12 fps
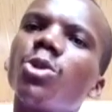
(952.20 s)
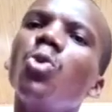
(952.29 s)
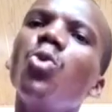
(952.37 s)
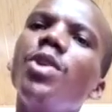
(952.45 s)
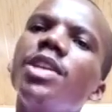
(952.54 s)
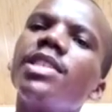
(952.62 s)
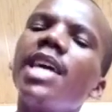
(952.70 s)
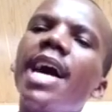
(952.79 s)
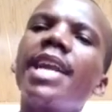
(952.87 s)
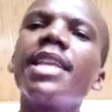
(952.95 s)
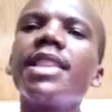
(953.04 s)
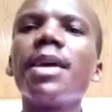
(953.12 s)
which
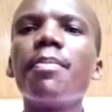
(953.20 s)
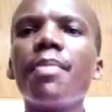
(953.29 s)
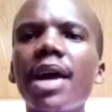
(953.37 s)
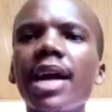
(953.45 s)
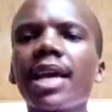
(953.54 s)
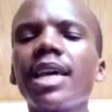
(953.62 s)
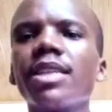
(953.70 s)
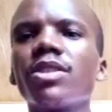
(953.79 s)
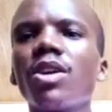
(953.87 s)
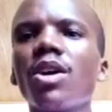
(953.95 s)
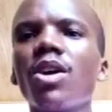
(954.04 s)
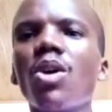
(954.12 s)
are in the bracket
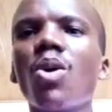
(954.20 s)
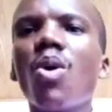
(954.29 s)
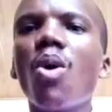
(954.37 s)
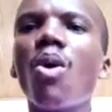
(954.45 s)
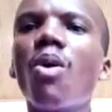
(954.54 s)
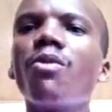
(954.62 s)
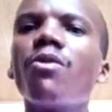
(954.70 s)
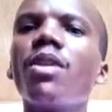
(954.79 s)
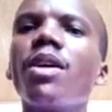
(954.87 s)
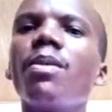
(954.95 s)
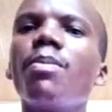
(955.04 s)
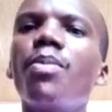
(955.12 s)
of
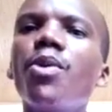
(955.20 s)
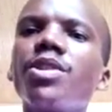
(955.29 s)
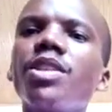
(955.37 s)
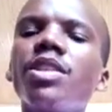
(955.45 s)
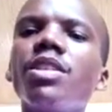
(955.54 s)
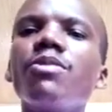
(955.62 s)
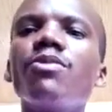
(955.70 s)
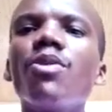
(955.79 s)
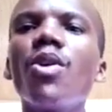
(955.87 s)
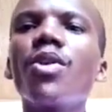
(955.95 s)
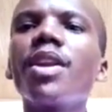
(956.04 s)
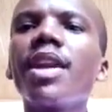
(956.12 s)
positive
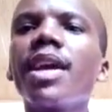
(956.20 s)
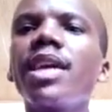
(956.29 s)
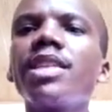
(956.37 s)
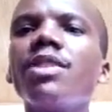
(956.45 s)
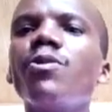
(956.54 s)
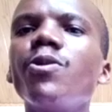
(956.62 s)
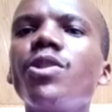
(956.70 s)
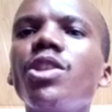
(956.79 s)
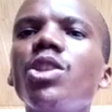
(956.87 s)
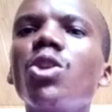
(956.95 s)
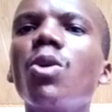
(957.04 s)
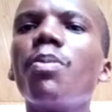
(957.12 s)
or negative
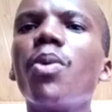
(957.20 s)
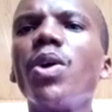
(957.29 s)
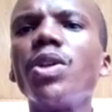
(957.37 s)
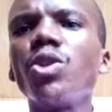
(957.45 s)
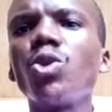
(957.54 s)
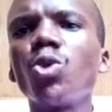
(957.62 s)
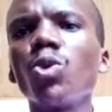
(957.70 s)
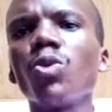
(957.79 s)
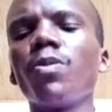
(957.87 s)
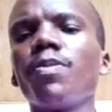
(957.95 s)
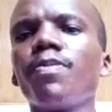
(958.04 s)
0.2.